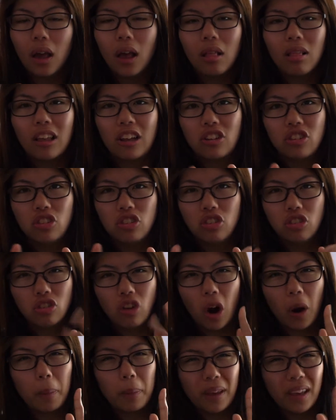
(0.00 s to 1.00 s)
like
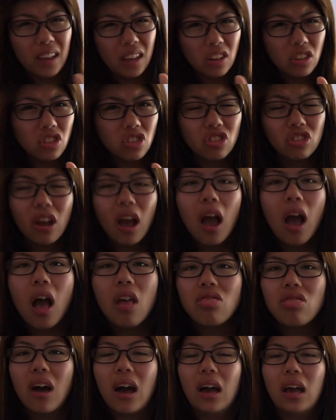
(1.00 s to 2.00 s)
sharp-ish,
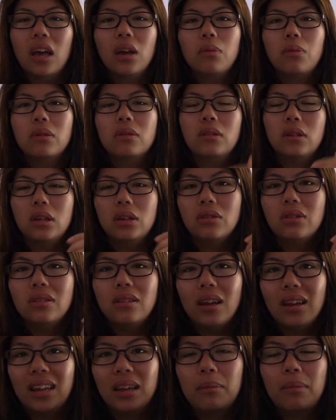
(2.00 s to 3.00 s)
that it was
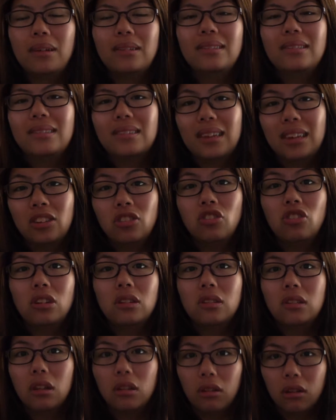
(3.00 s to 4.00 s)
irritating my skin
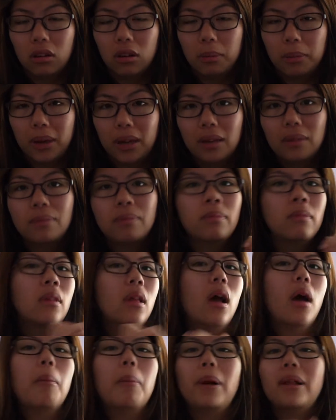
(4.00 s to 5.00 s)
just a little bit.
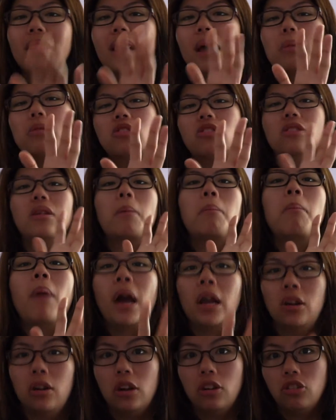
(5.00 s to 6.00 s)
But that was just a
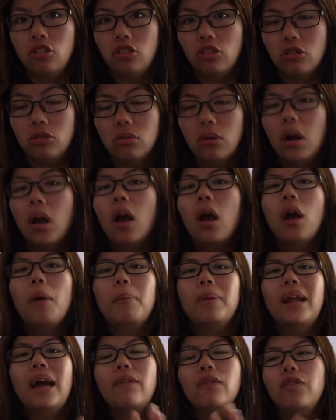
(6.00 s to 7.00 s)
minor issue.
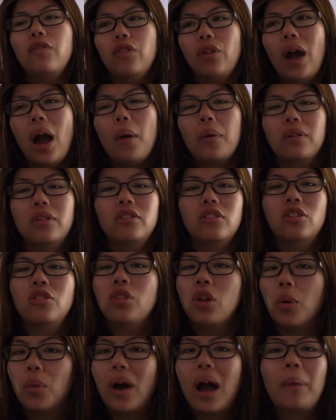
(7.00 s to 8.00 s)
But after a few hours, I was like, you
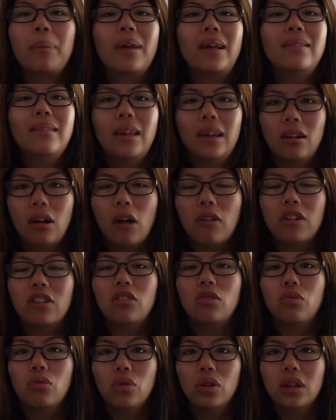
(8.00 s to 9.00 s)
know what, I'm going to take it off because
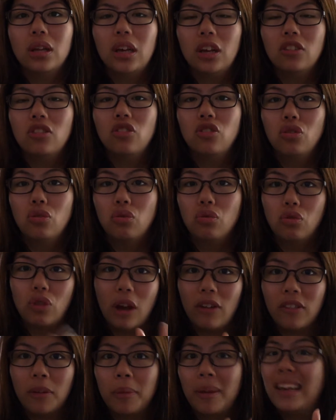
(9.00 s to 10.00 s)
it really is
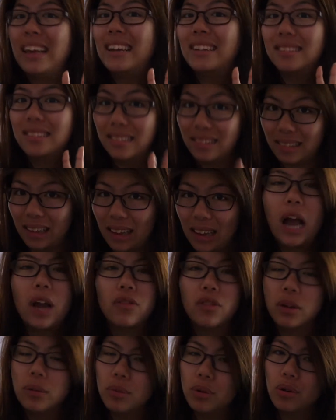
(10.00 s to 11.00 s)
driving me insane. I
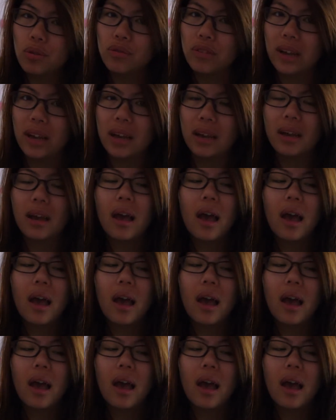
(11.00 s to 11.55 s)
removed it,